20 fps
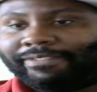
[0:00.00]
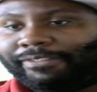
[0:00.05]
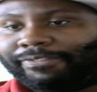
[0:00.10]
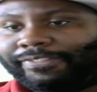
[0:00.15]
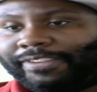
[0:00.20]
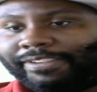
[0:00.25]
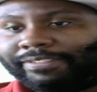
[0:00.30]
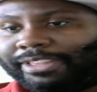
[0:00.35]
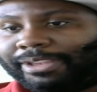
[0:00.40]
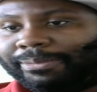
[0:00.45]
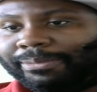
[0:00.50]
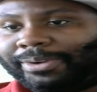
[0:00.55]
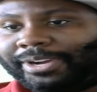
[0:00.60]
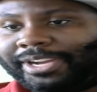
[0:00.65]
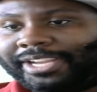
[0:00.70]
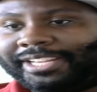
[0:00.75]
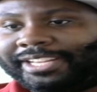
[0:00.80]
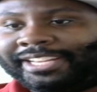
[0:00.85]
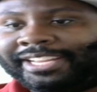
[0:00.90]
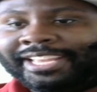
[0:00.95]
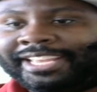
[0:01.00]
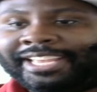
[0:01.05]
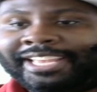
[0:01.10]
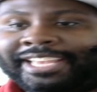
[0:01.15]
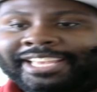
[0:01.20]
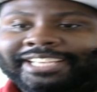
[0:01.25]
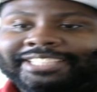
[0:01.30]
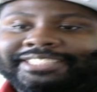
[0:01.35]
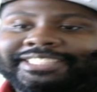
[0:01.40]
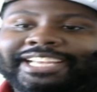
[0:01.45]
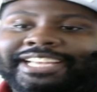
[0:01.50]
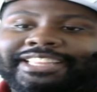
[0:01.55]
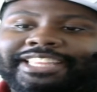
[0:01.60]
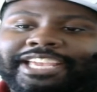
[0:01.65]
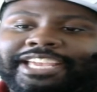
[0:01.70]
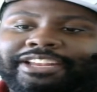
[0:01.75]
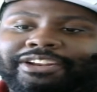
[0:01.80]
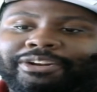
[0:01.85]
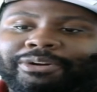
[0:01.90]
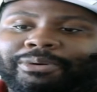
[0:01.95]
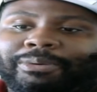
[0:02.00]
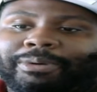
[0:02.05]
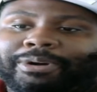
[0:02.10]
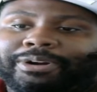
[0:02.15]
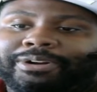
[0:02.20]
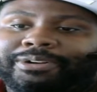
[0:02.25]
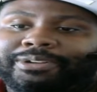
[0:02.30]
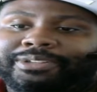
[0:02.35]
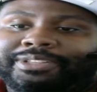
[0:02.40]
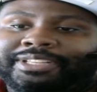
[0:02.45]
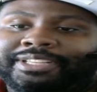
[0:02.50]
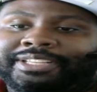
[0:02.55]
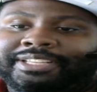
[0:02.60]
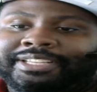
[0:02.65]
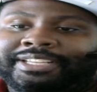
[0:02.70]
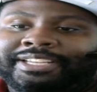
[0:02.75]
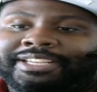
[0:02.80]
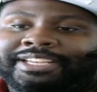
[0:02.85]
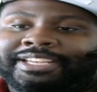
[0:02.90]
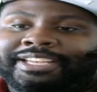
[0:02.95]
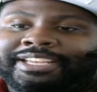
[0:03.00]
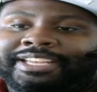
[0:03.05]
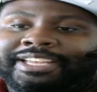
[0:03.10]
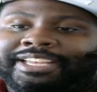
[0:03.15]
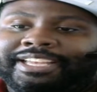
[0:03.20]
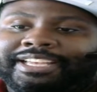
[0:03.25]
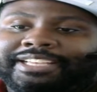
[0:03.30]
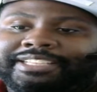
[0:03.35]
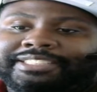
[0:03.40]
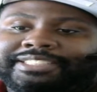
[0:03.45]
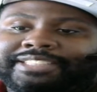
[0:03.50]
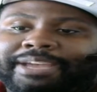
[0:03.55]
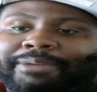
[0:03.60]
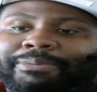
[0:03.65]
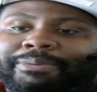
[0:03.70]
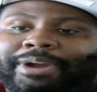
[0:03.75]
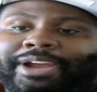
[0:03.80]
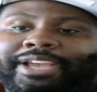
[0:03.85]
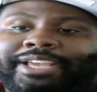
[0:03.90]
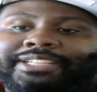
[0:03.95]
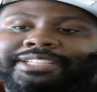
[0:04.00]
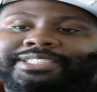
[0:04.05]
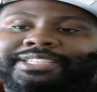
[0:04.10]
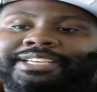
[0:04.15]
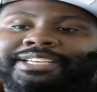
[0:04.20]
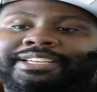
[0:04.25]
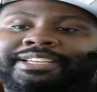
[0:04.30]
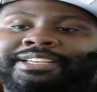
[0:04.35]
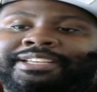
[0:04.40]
have a 51, is that the end of the world? Is that right?